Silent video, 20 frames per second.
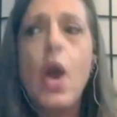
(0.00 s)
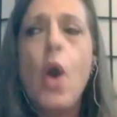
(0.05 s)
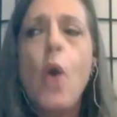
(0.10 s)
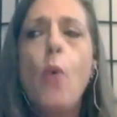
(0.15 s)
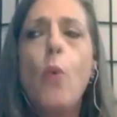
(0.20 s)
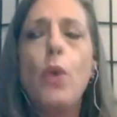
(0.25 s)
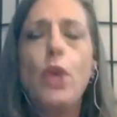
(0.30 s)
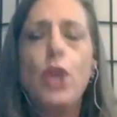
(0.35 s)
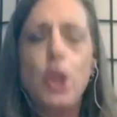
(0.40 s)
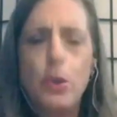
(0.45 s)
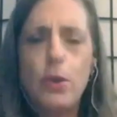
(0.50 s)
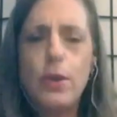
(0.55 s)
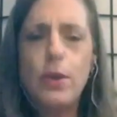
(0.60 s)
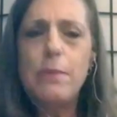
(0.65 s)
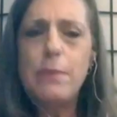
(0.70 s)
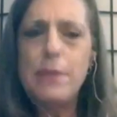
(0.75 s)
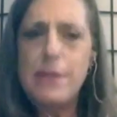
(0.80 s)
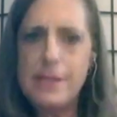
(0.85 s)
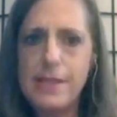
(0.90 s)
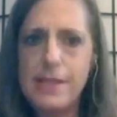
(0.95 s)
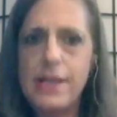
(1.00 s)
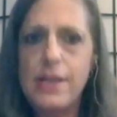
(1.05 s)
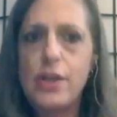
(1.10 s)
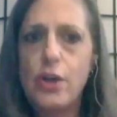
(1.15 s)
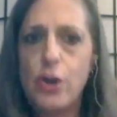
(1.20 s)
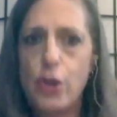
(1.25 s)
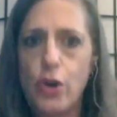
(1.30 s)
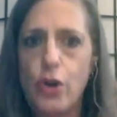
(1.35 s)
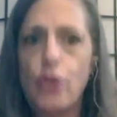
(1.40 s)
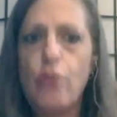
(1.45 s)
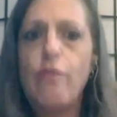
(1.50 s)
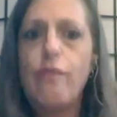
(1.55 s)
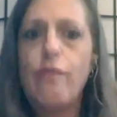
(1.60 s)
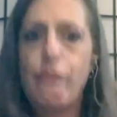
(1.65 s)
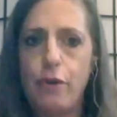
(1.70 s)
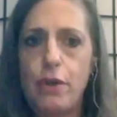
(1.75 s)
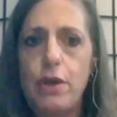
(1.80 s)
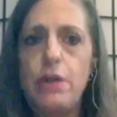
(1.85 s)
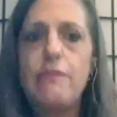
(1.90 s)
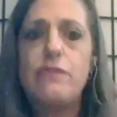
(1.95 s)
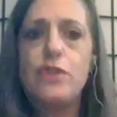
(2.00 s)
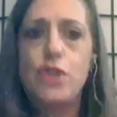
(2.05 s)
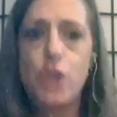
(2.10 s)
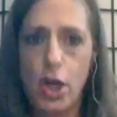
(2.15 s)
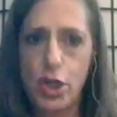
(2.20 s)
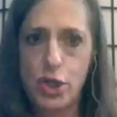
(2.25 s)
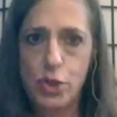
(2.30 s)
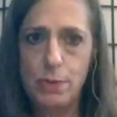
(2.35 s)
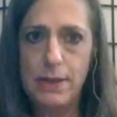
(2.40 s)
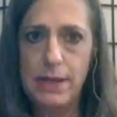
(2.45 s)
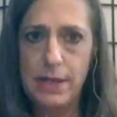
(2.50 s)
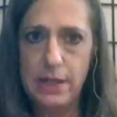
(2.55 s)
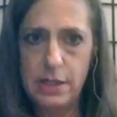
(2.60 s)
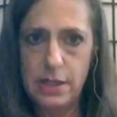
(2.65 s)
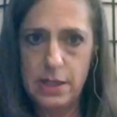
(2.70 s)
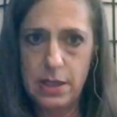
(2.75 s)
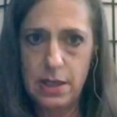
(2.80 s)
When you can be seen and heard free of judgment,